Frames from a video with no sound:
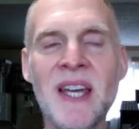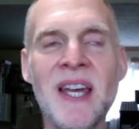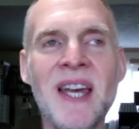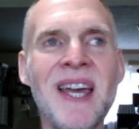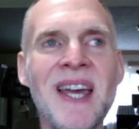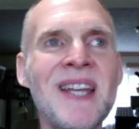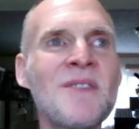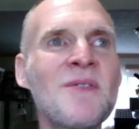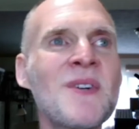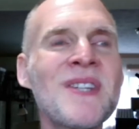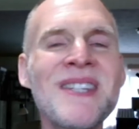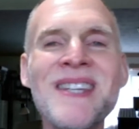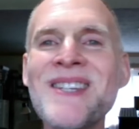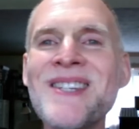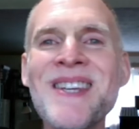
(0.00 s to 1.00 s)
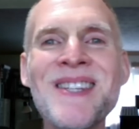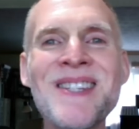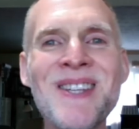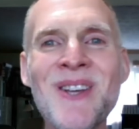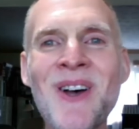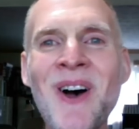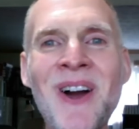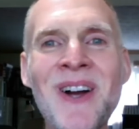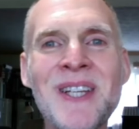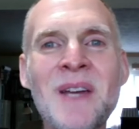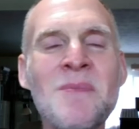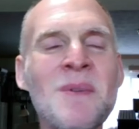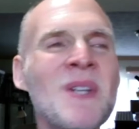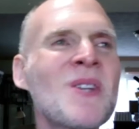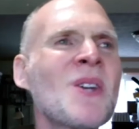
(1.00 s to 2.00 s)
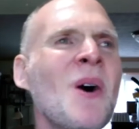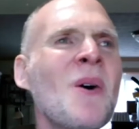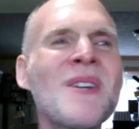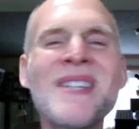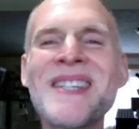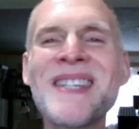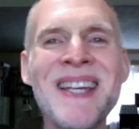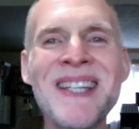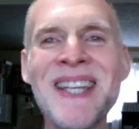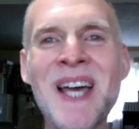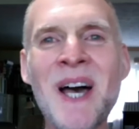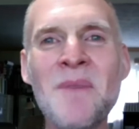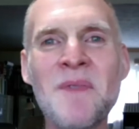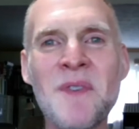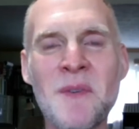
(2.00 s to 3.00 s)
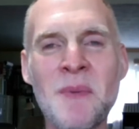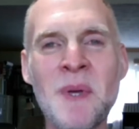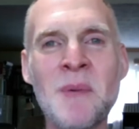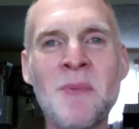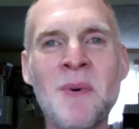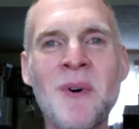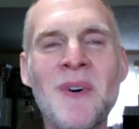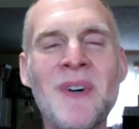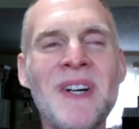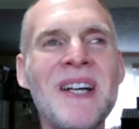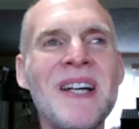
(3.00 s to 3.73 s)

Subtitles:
And if we see Jesus' heart, I mean, he's always standing up for people.